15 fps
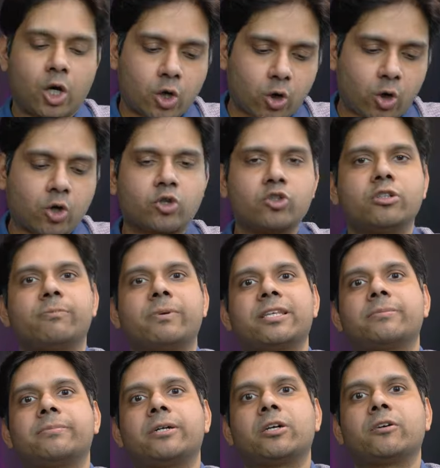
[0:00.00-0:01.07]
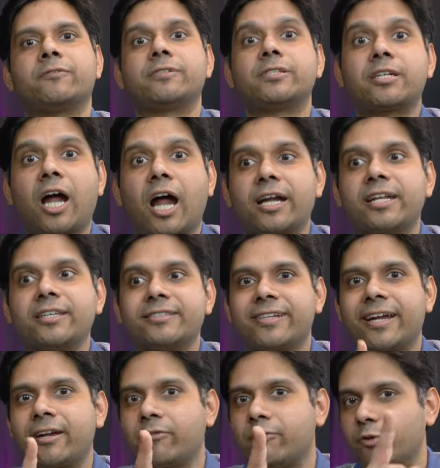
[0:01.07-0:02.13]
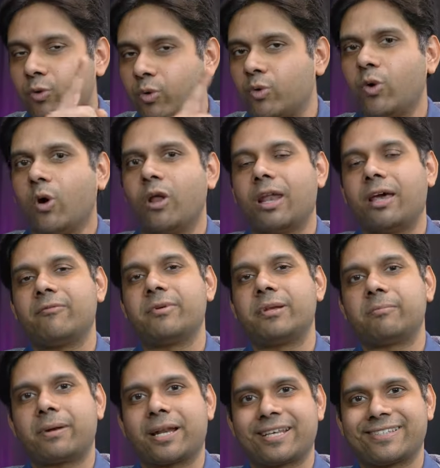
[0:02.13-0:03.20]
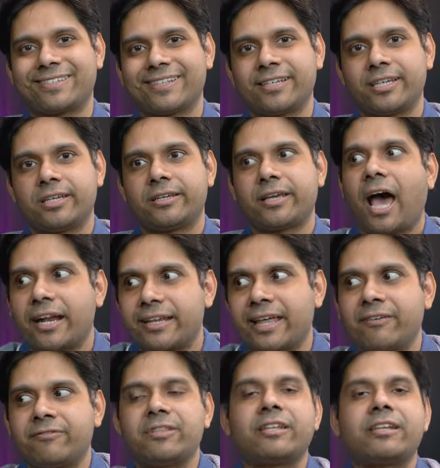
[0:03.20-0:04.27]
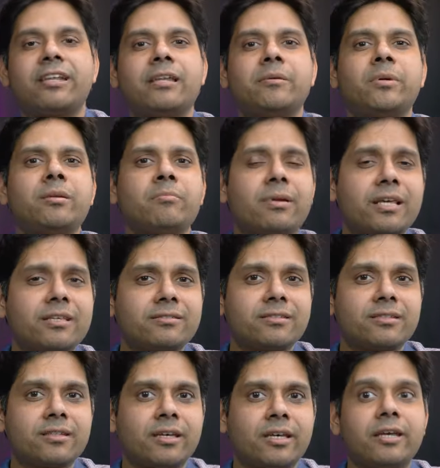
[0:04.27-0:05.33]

Talk to the placement officer, understand who all have been placed. How have they really been placed?